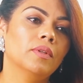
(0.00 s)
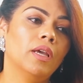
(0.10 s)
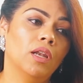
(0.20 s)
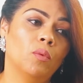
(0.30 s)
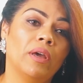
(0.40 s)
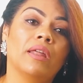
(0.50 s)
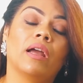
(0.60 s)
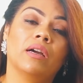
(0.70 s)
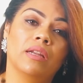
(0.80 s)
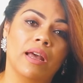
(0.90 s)
in a way that
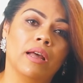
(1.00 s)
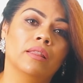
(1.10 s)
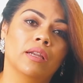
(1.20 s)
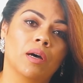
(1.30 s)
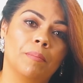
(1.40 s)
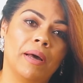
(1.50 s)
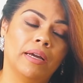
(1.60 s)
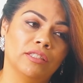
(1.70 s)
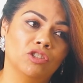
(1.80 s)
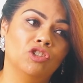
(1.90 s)
I could have ended up
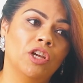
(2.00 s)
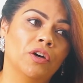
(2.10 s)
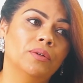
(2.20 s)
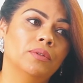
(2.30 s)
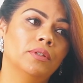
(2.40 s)
back in jail.